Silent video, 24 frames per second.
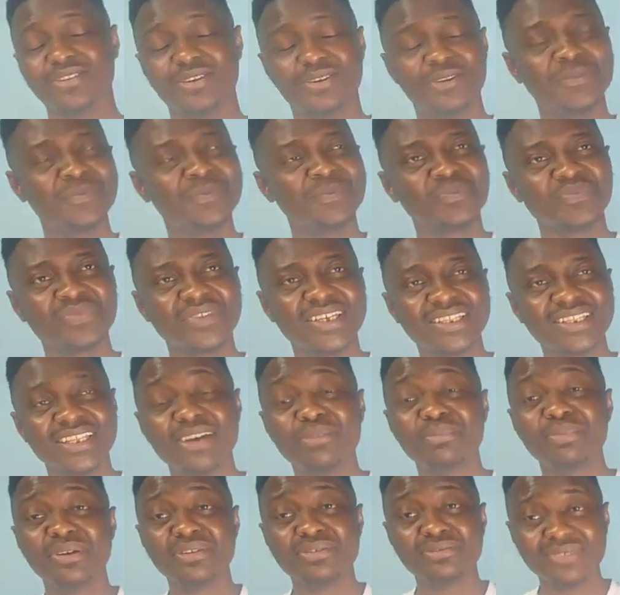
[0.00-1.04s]
You know,
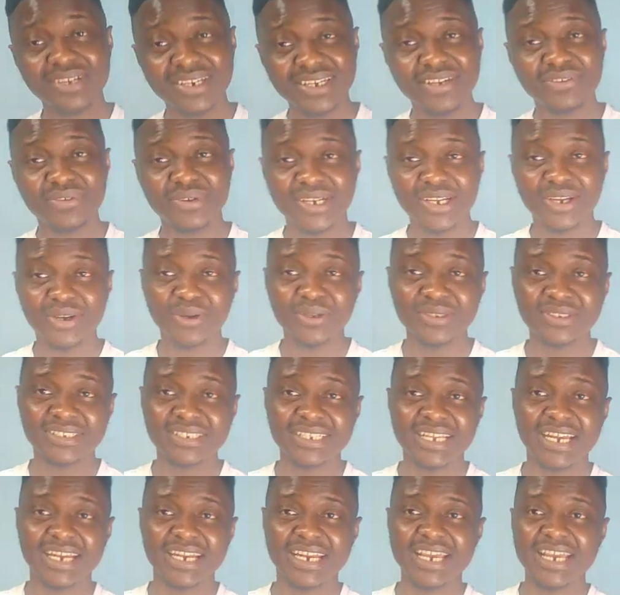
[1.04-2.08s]
they'll be really, really
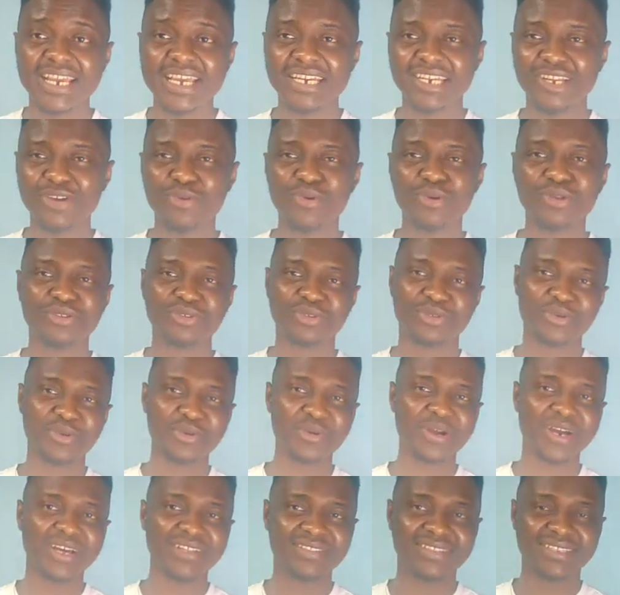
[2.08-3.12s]
hurting, and they want to
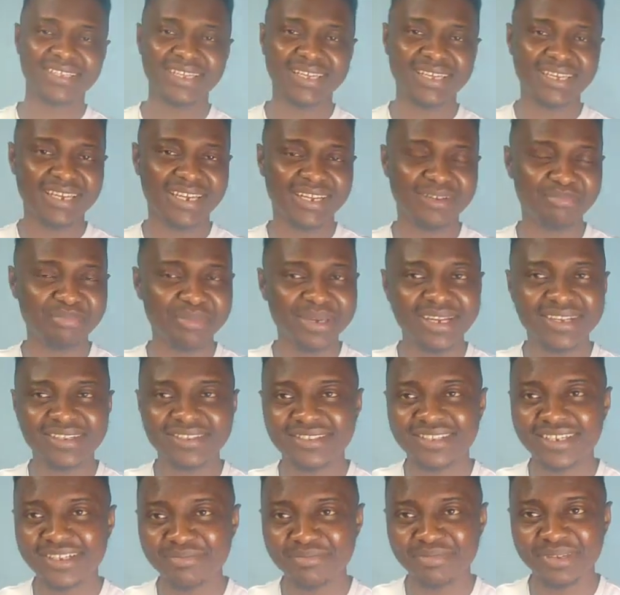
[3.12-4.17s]
go out there and make a
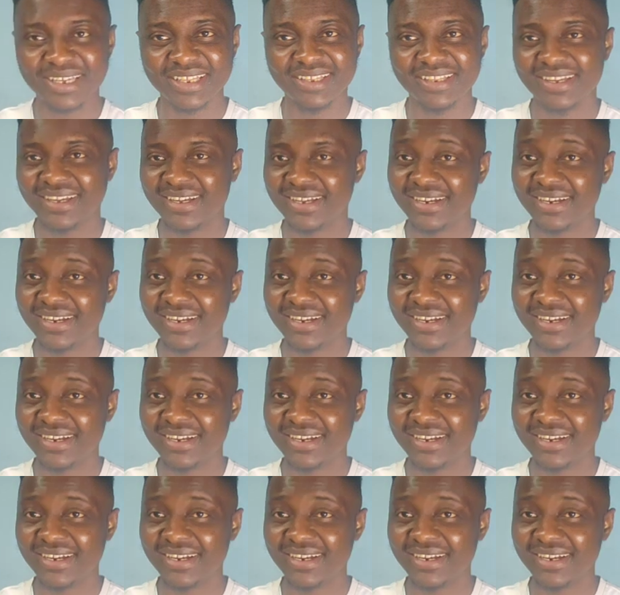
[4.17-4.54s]
statement.